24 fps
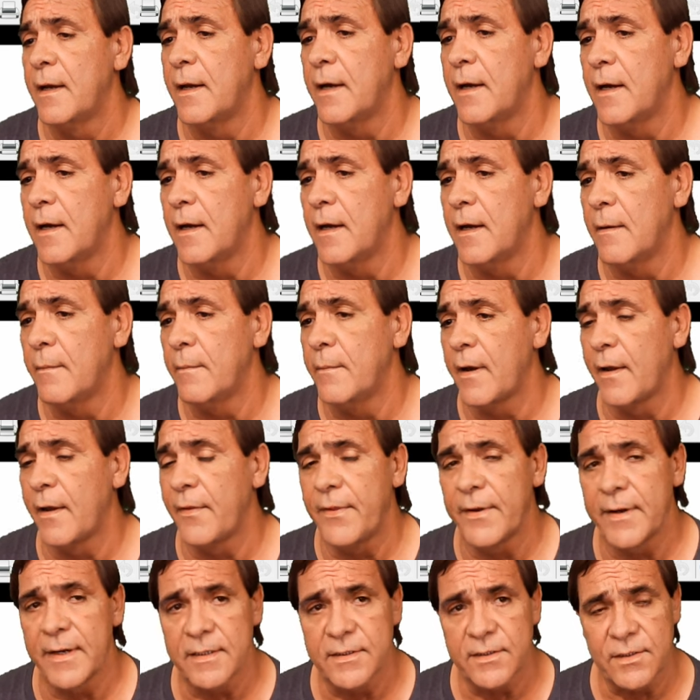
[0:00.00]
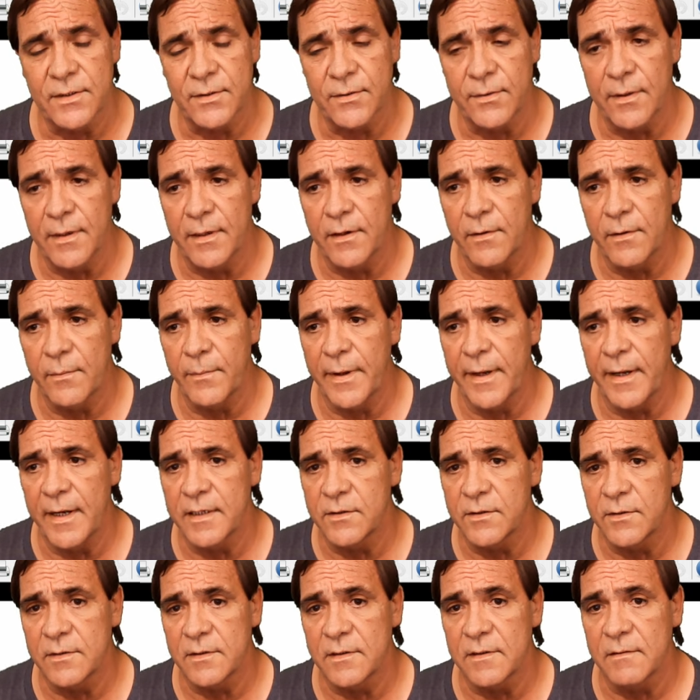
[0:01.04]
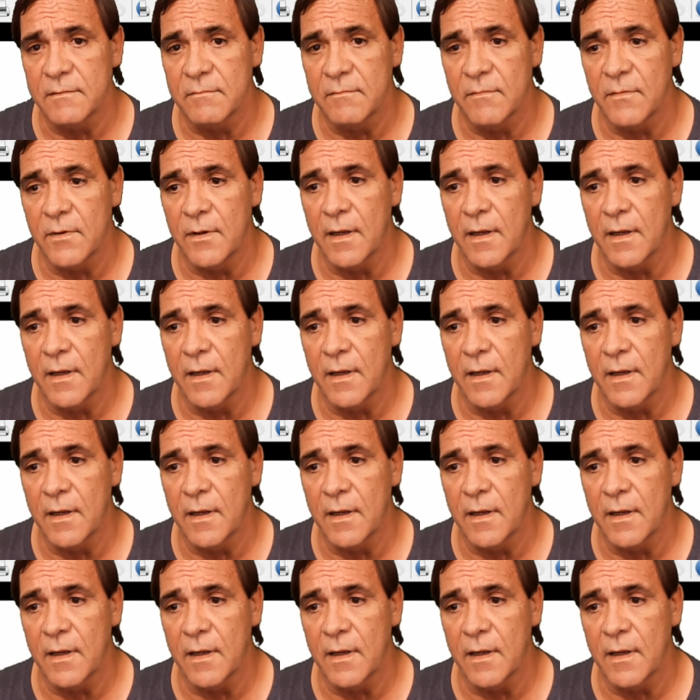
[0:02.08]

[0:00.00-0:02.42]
I think it's 200 megs.